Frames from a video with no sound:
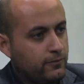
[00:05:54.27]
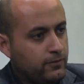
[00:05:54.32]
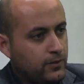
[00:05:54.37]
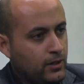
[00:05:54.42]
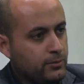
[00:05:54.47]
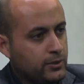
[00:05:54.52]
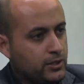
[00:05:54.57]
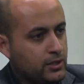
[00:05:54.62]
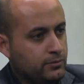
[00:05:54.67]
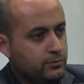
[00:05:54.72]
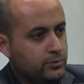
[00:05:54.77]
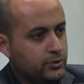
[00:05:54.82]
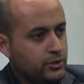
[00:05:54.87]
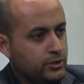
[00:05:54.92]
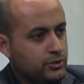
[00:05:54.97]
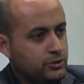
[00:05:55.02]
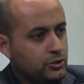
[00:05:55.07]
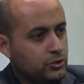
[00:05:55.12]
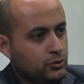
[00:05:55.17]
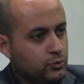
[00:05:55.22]
pharma
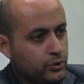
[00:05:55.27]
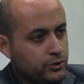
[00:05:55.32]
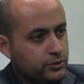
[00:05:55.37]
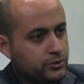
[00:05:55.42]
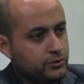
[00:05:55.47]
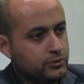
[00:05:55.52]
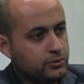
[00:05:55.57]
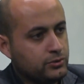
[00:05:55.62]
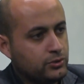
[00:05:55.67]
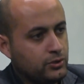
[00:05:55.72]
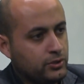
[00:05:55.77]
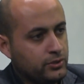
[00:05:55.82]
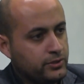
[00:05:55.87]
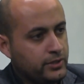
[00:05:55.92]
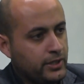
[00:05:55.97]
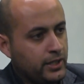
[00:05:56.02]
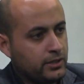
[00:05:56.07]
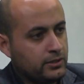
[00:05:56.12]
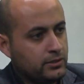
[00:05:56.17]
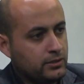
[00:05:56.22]
companies who want to
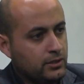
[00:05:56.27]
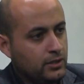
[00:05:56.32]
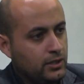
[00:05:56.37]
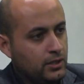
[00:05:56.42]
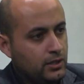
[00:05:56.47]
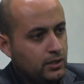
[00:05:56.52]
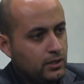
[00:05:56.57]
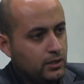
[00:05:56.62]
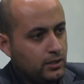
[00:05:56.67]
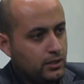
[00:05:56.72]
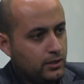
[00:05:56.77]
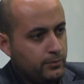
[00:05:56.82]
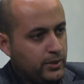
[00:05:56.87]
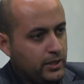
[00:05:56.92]
contact mm -hmm.